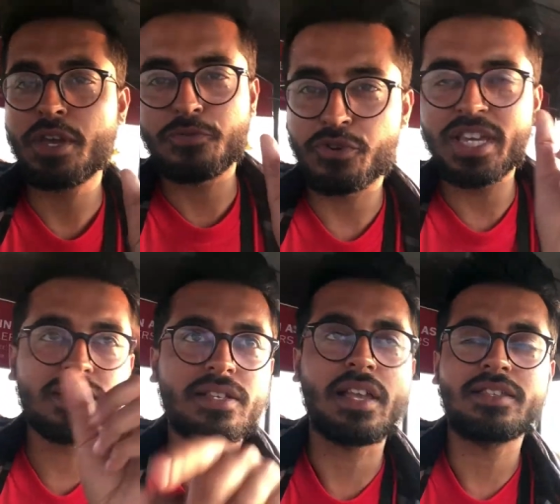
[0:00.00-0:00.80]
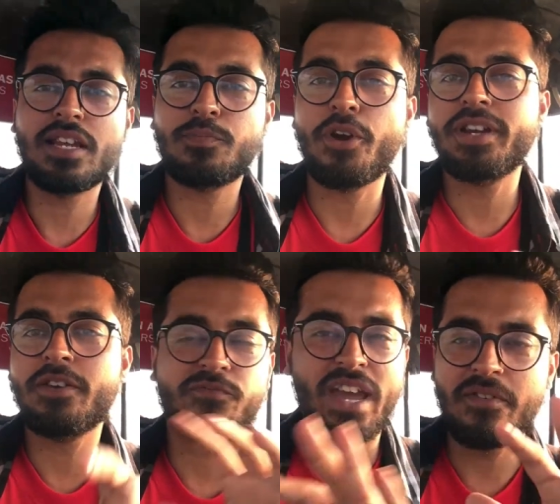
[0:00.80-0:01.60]
you have to reach the sunset point in
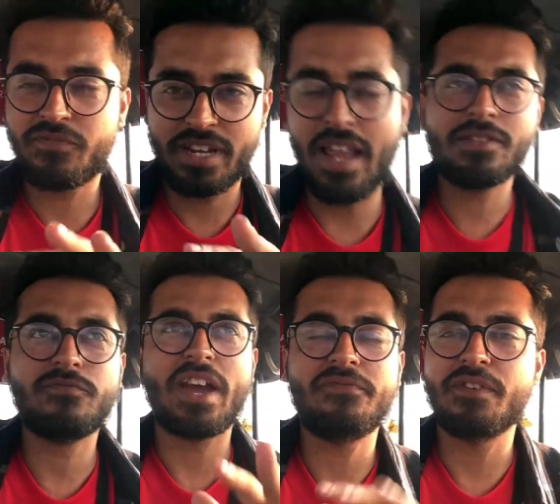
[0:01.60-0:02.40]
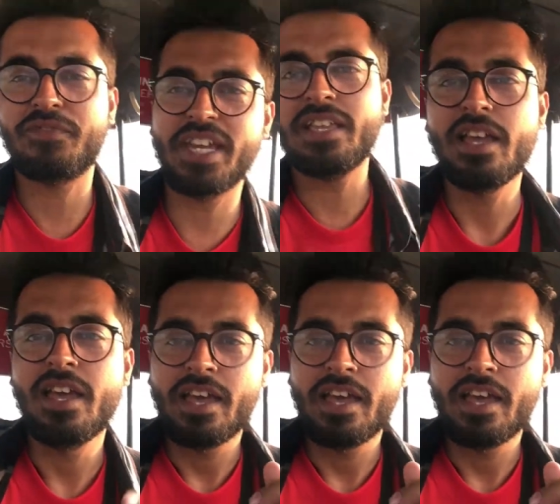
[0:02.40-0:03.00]
five ten, five fifteen,